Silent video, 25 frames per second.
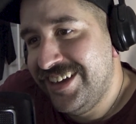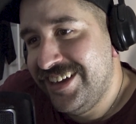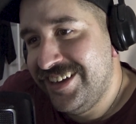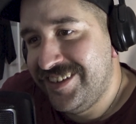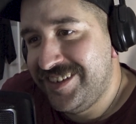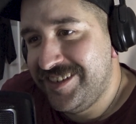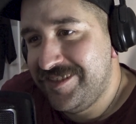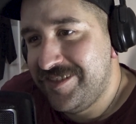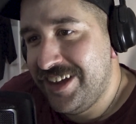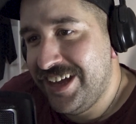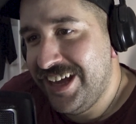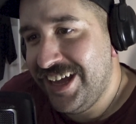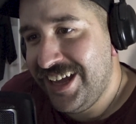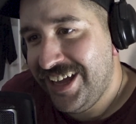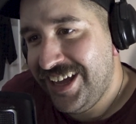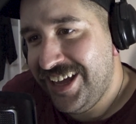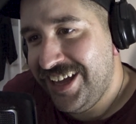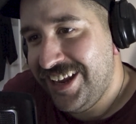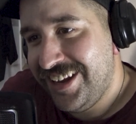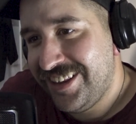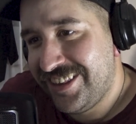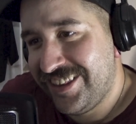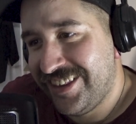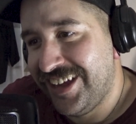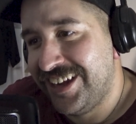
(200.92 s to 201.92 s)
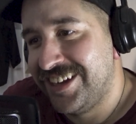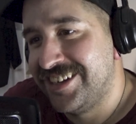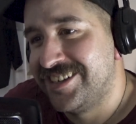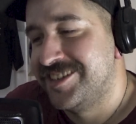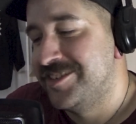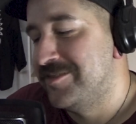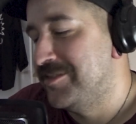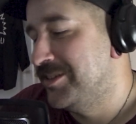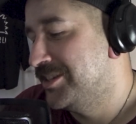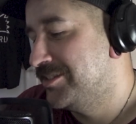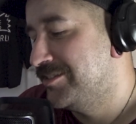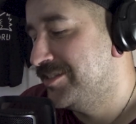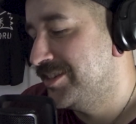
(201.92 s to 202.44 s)
Easy, man.
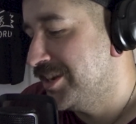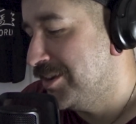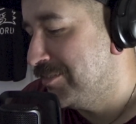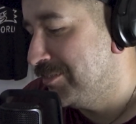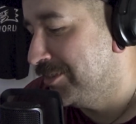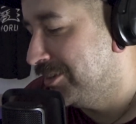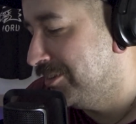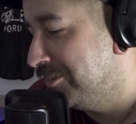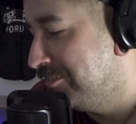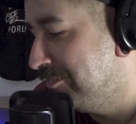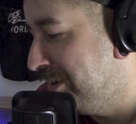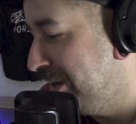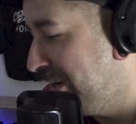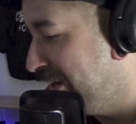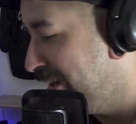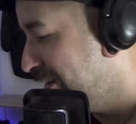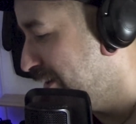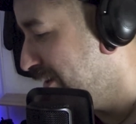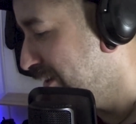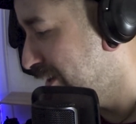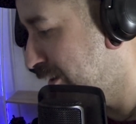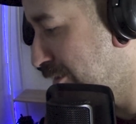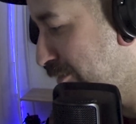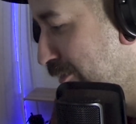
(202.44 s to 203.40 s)
Thanks so much for coming on, man.